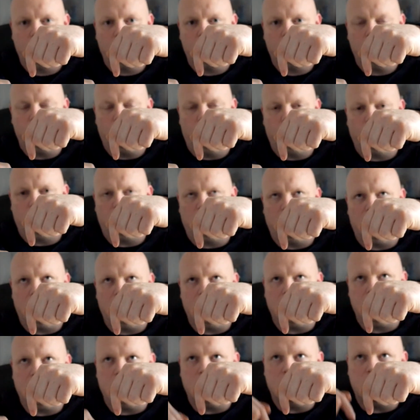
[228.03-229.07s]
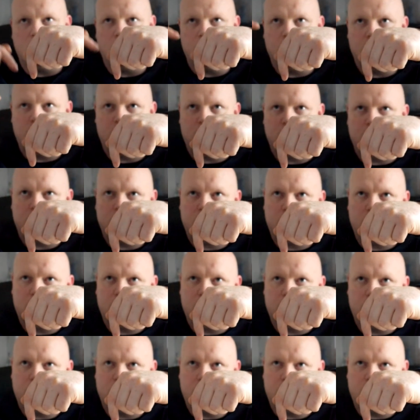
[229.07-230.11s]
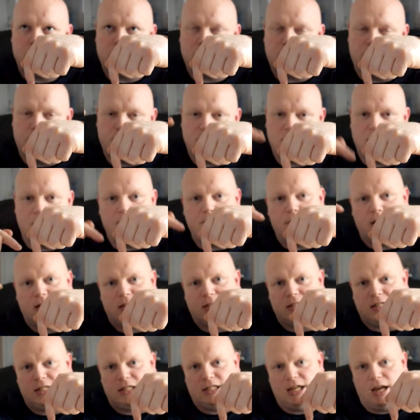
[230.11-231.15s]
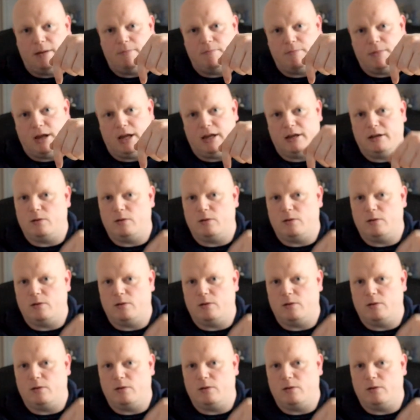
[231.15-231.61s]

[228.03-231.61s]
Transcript: But the September to December